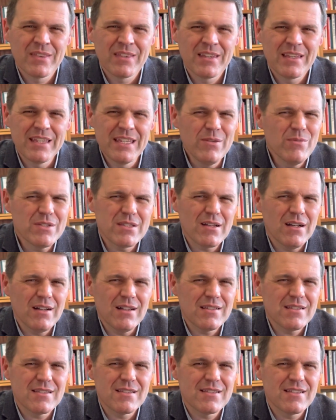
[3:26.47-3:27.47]
He was
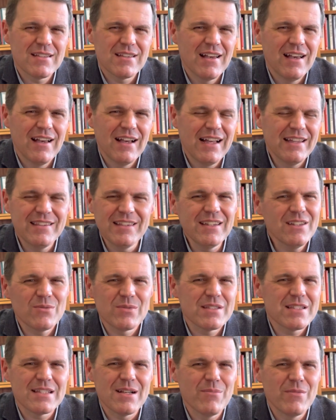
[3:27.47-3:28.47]
asked, uh, I think it
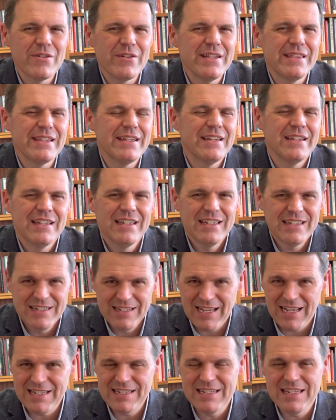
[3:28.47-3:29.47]
was somewhere in the
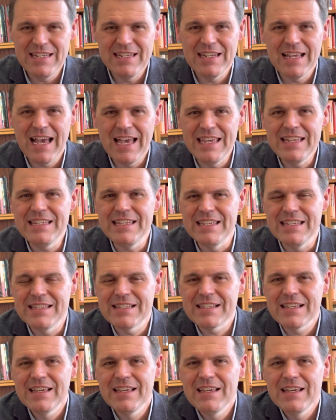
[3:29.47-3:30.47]
nineteen eighties,